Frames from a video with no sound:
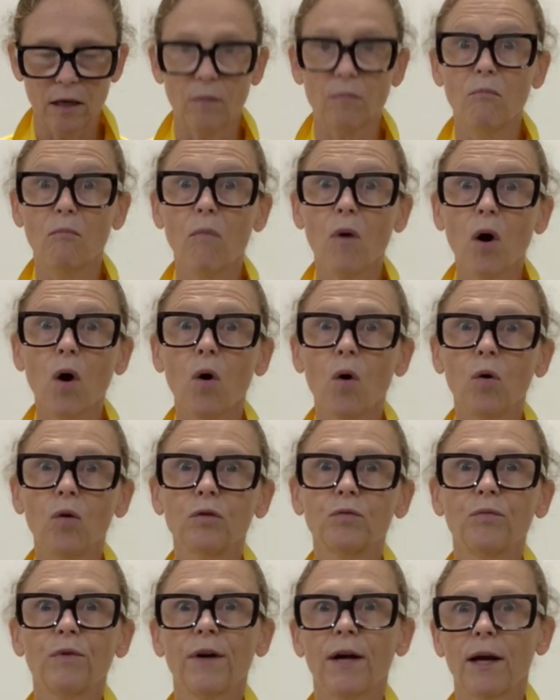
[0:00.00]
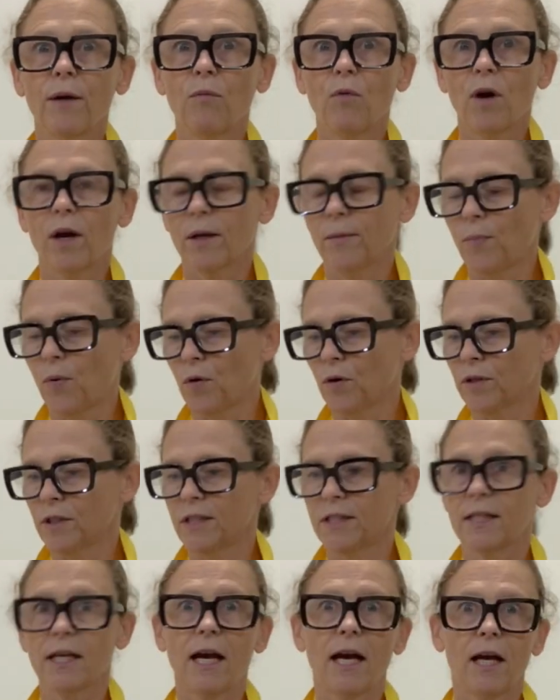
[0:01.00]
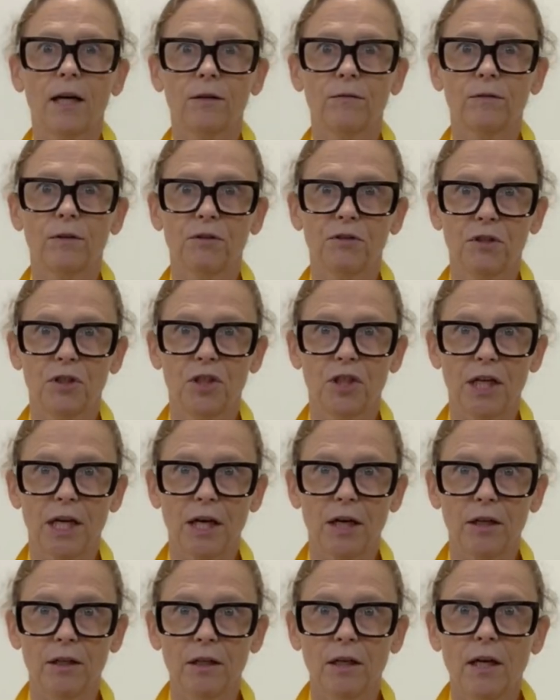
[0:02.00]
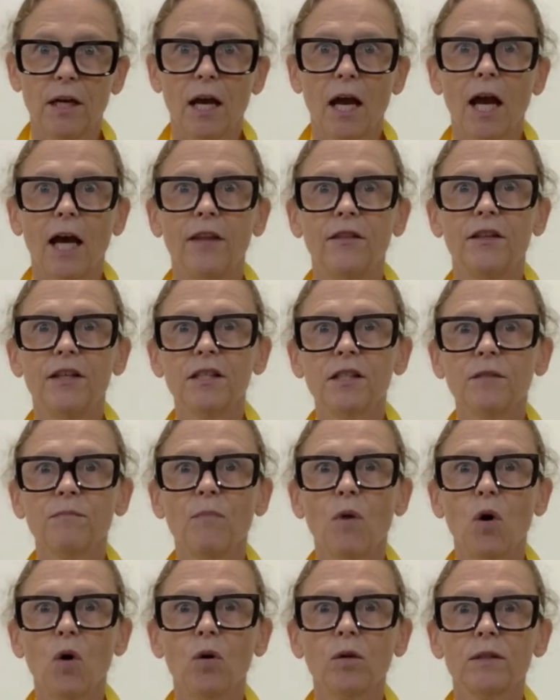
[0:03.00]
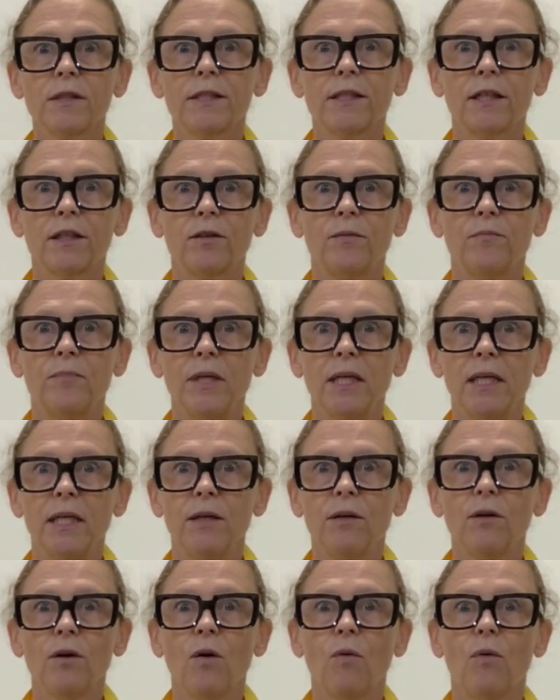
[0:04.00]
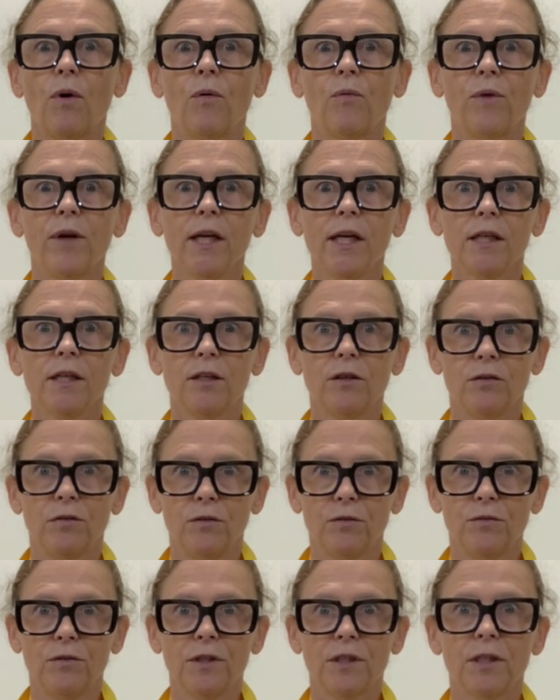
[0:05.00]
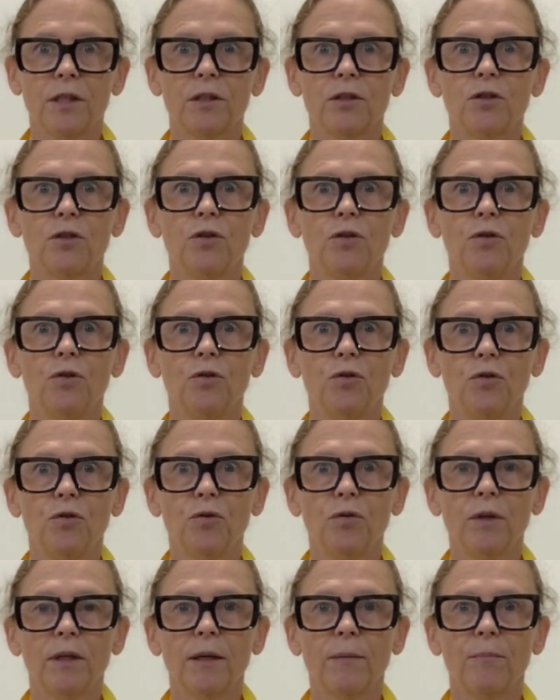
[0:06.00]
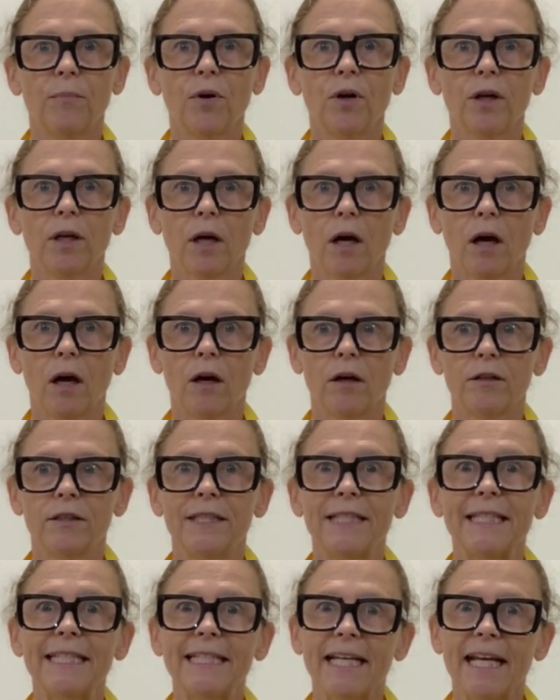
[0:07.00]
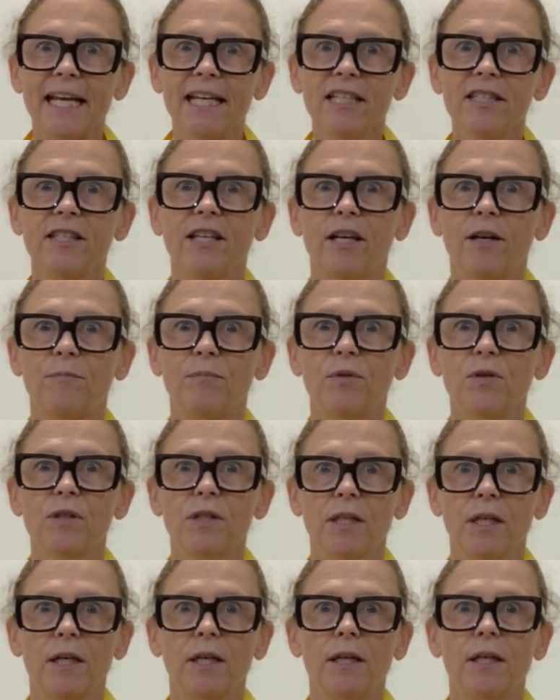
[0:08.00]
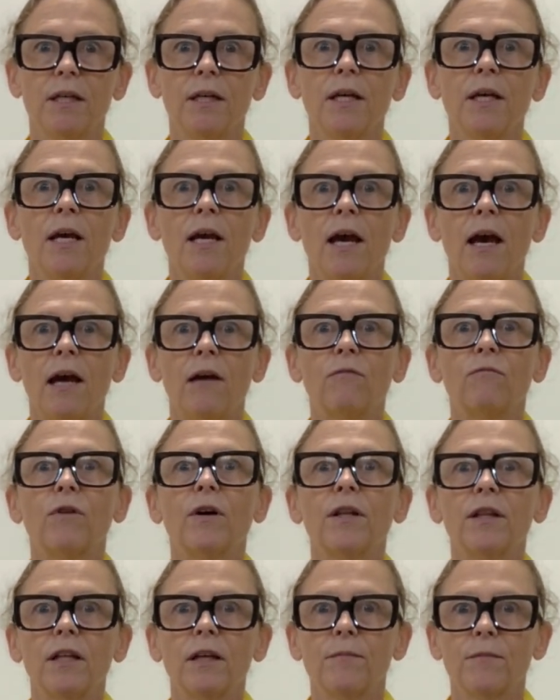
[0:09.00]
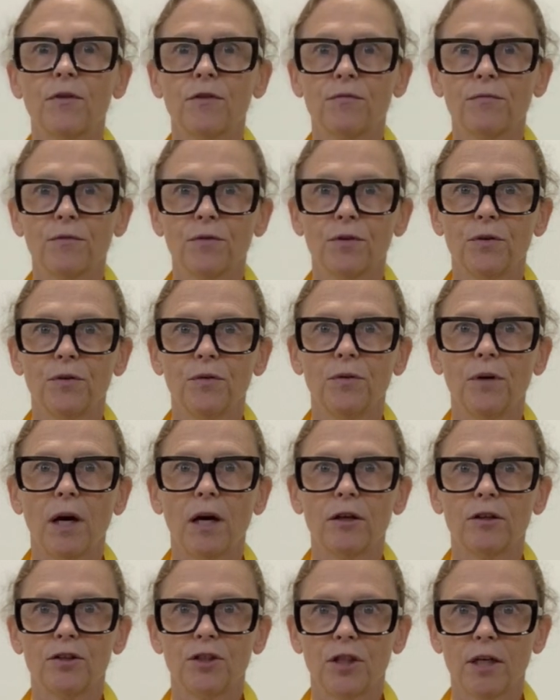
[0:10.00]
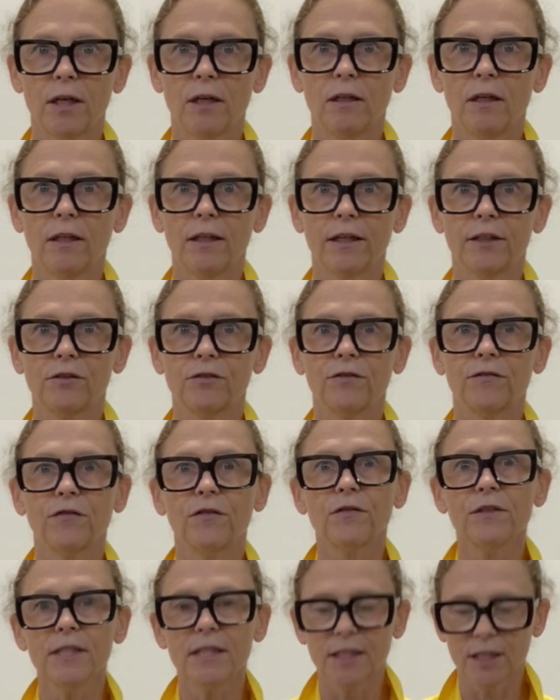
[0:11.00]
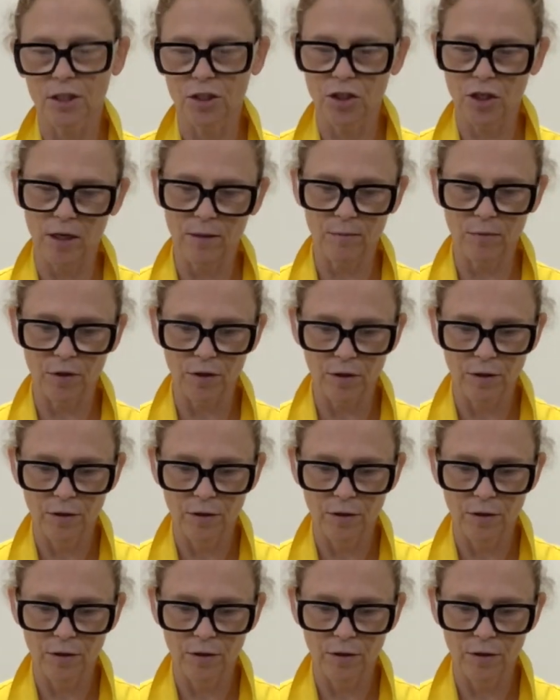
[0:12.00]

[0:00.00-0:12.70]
a mold where I want to pour this agarose gel. And this mold is going to be what we use to put our DNA samples in and run them through our gel electrophoresis chamber.